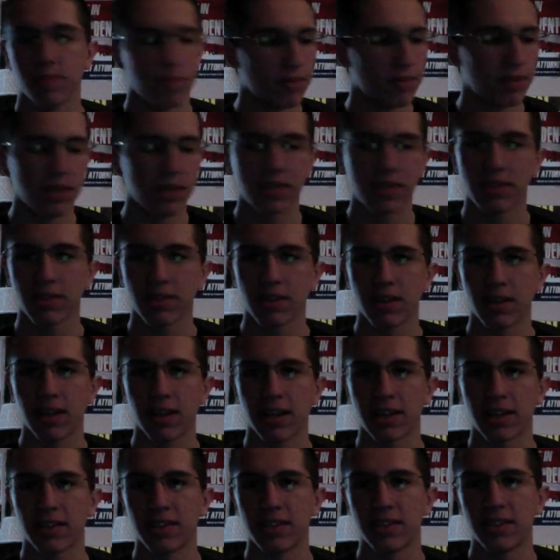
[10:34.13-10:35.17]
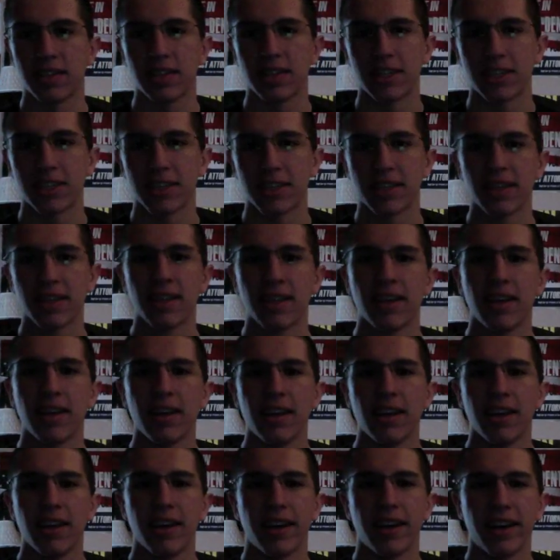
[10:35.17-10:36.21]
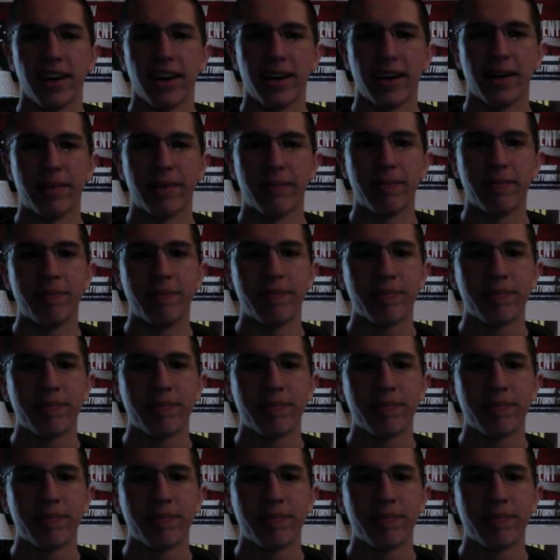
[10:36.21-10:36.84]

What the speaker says: This collector's edition. Um,